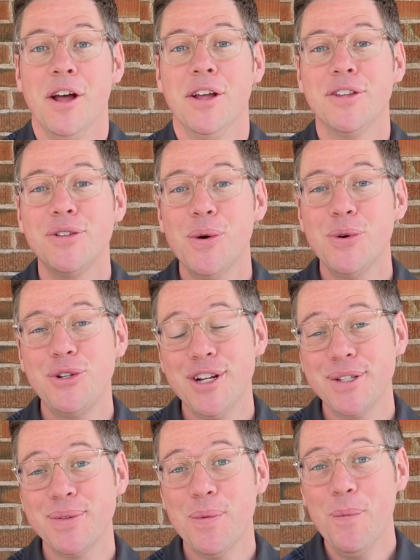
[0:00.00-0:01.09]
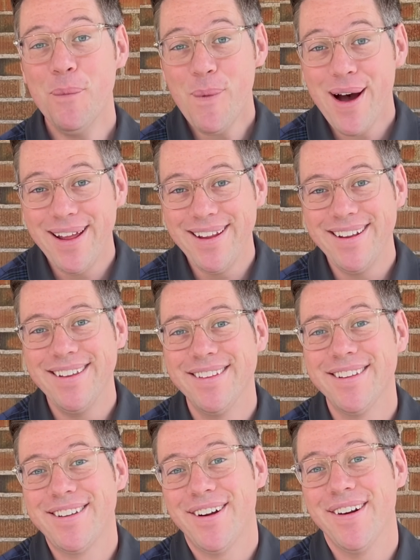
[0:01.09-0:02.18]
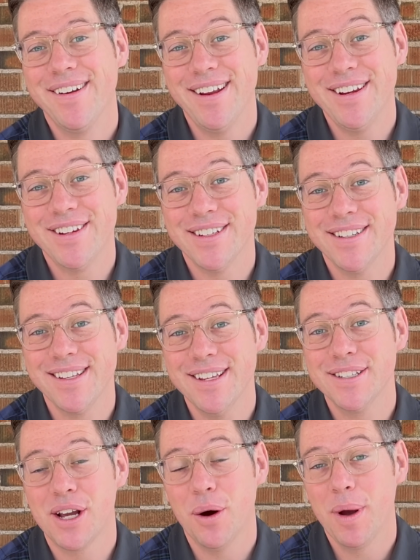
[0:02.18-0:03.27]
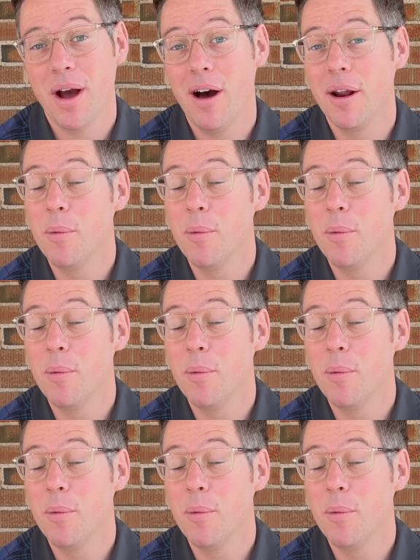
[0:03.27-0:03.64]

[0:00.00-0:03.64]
So just what in the tarnations is going on?